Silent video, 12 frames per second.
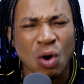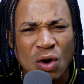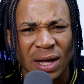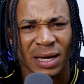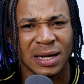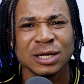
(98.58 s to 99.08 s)

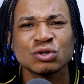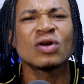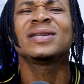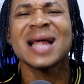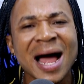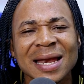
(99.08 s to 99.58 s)
wrong, it is
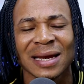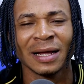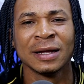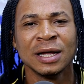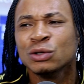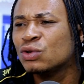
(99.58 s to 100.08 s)
not
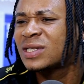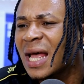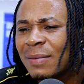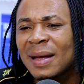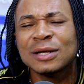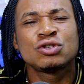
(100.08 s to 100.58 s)
done to
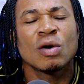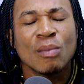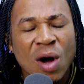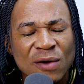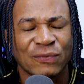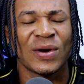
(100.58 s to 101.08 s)
send money to your
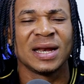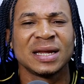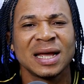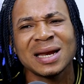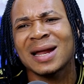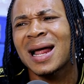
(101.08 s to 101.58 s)

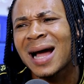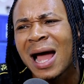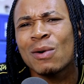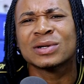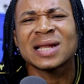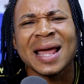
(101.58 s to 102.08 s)
boyfriend. And the other
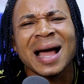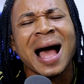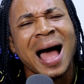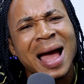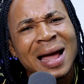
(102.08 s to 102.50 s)
guy was like,